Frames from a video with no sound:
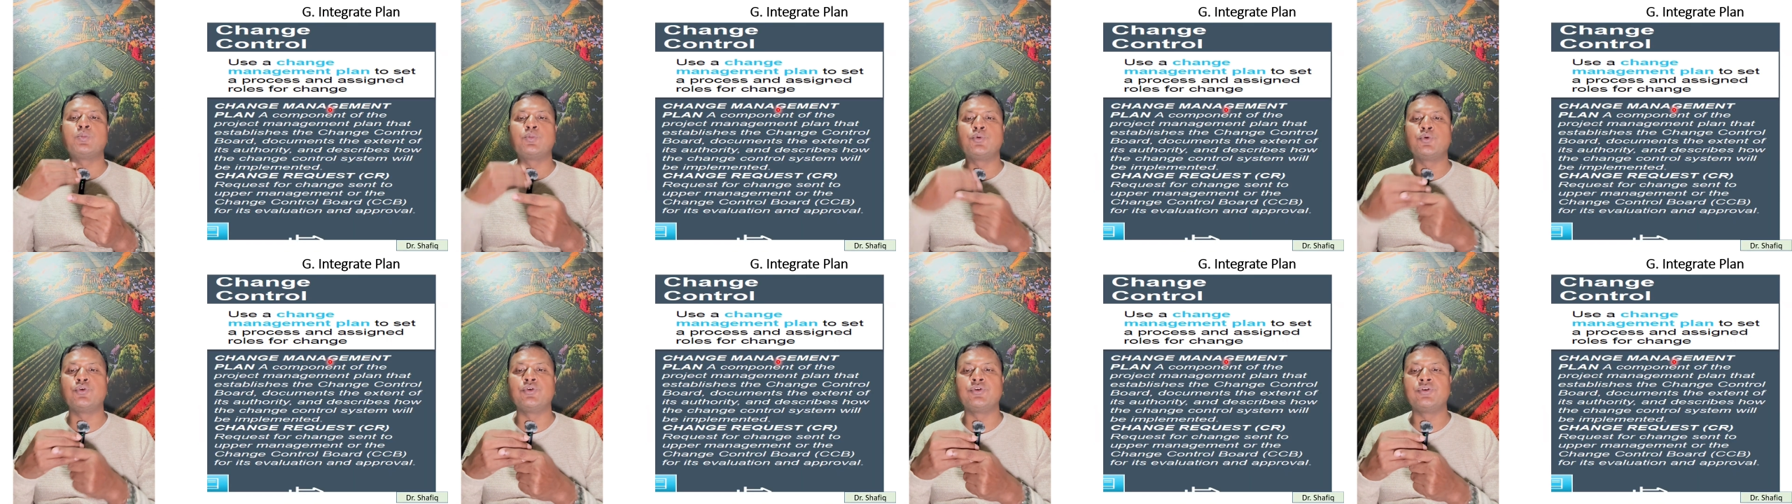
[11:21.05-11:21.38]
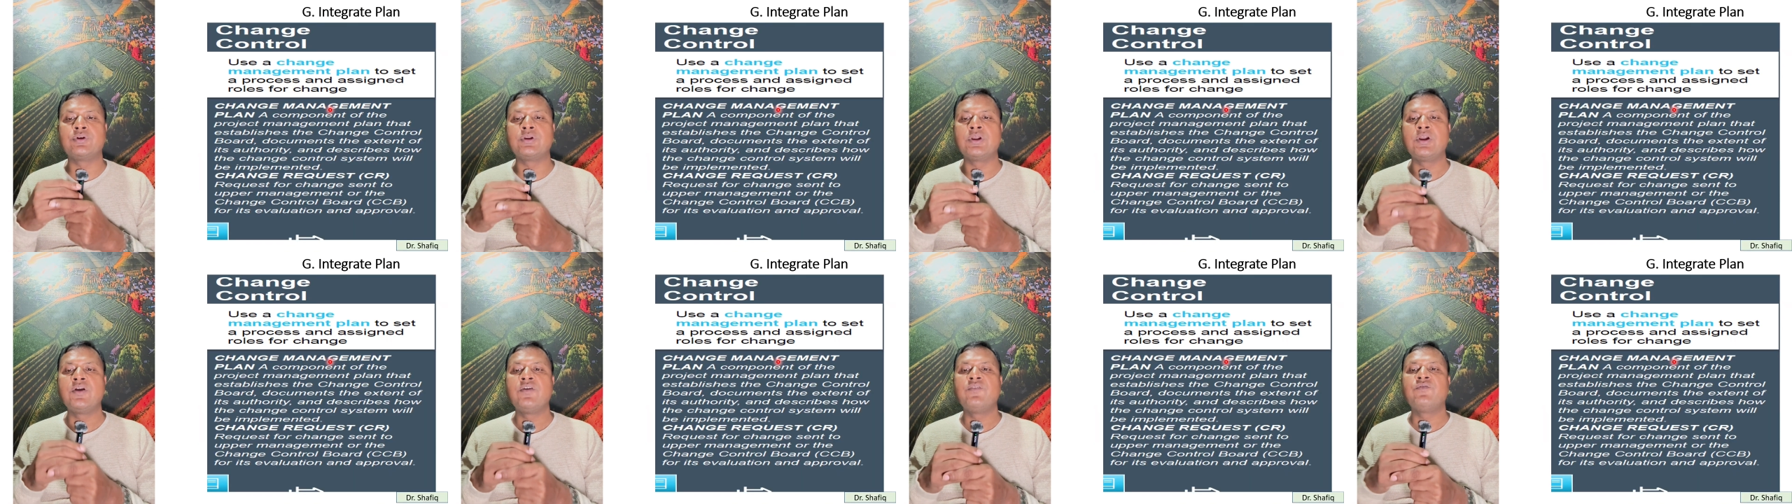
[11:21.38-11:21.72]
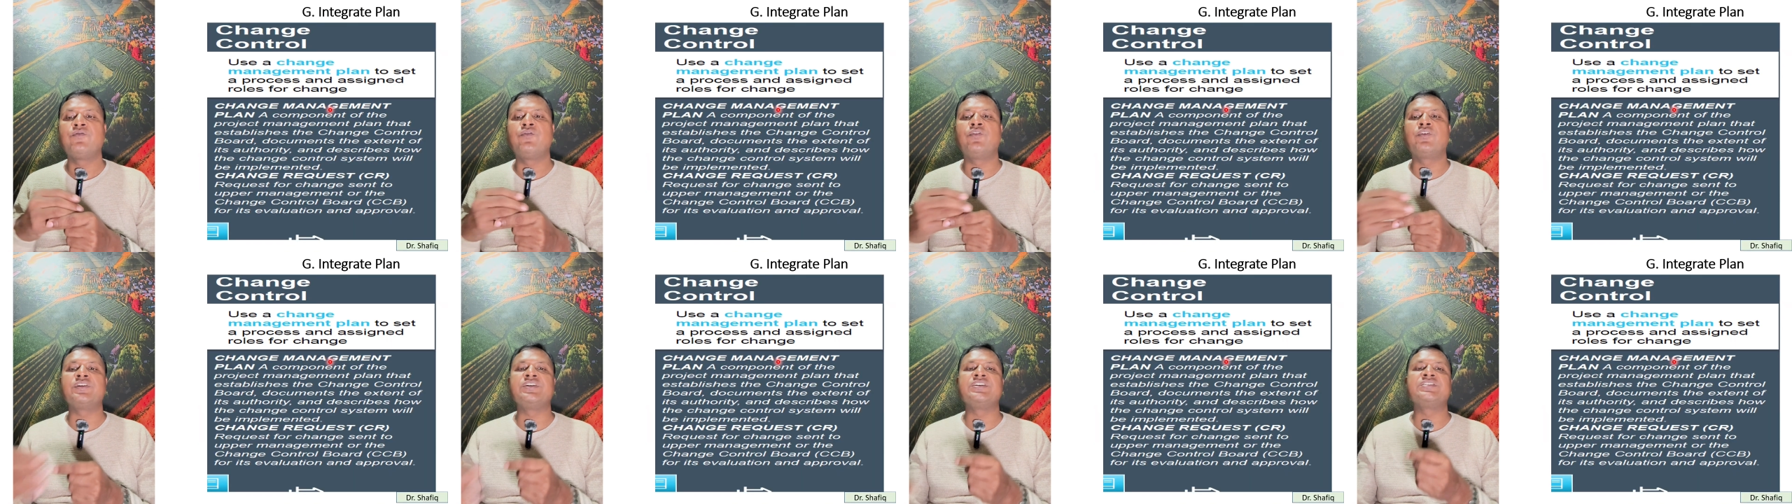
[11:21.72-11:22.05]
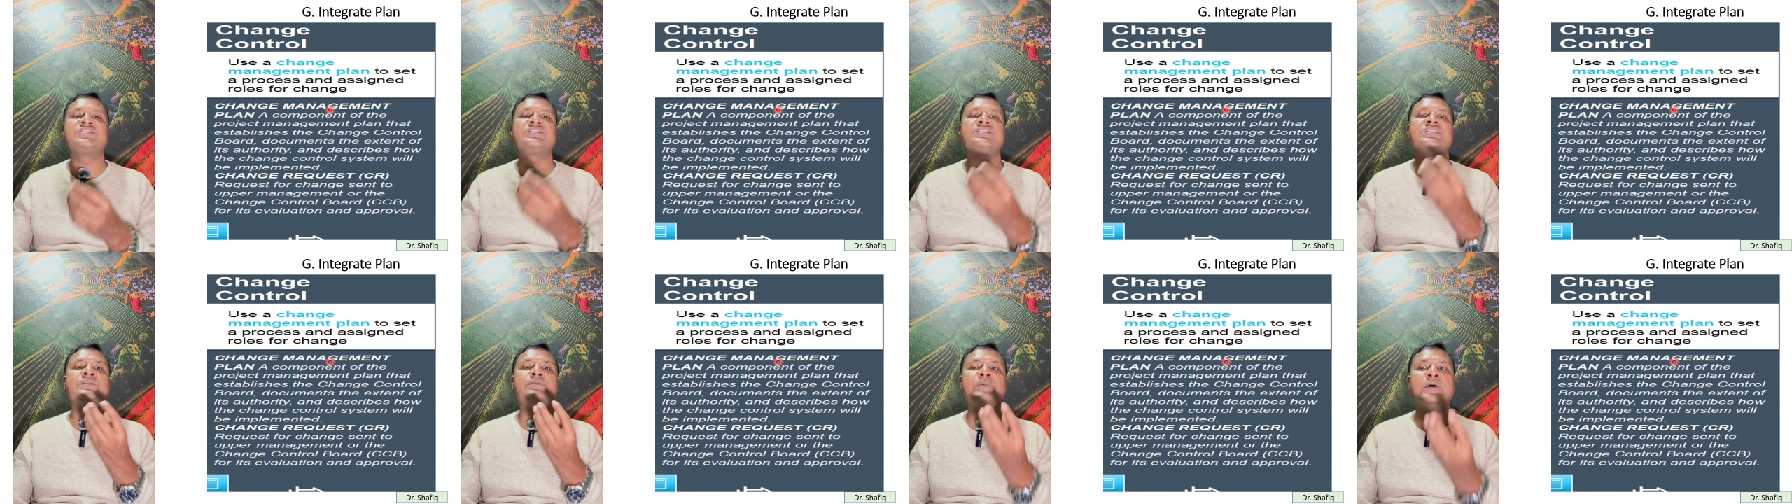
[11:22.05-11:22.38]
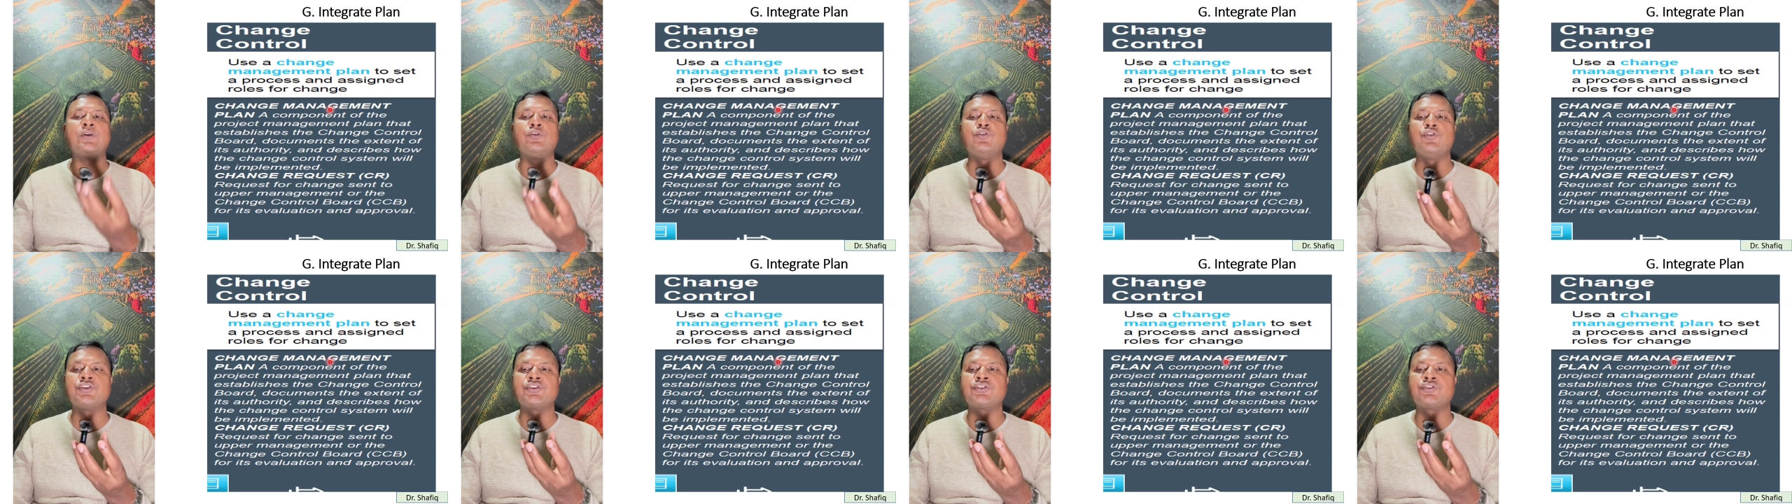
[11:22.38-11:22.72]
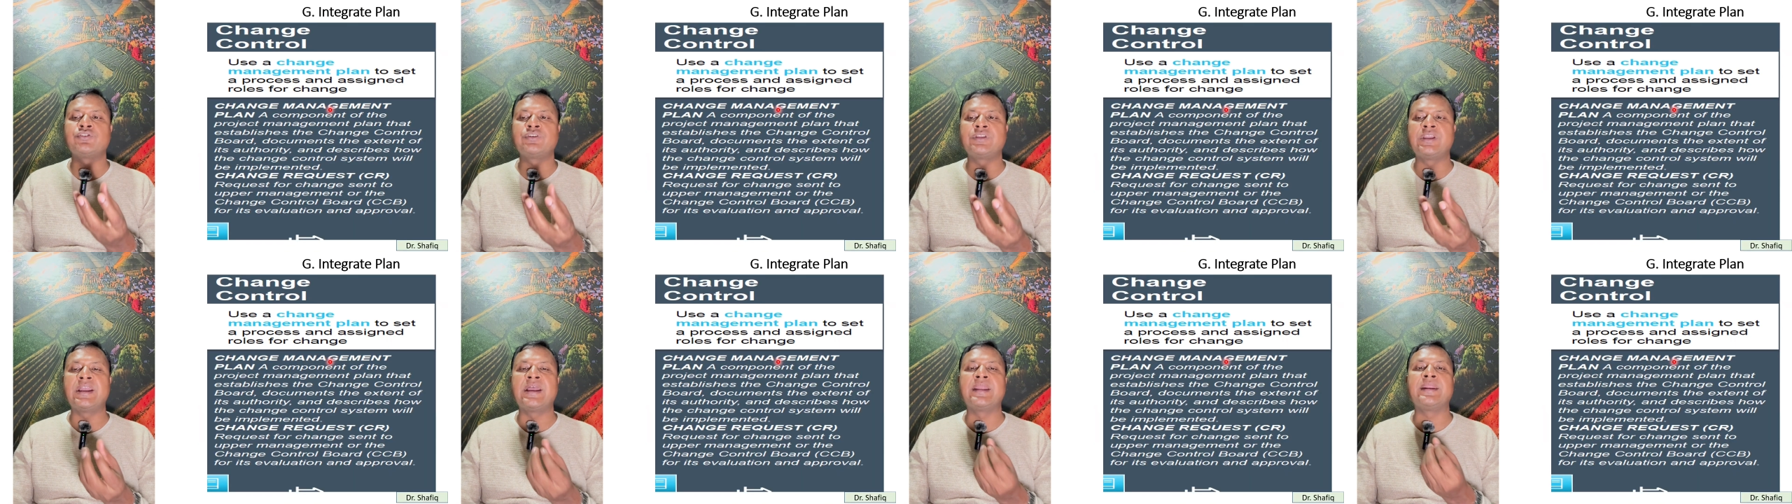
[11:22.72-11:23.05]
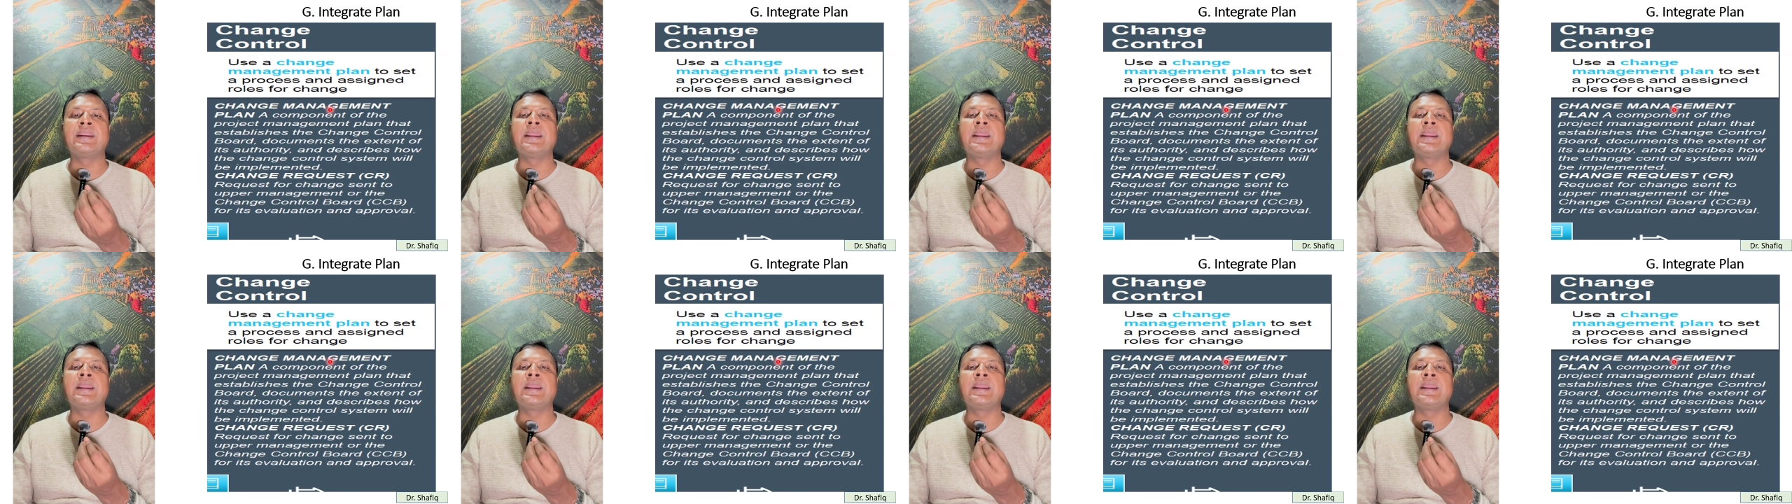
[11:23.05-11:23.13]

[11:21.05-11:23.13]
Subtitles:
board for its evaluation and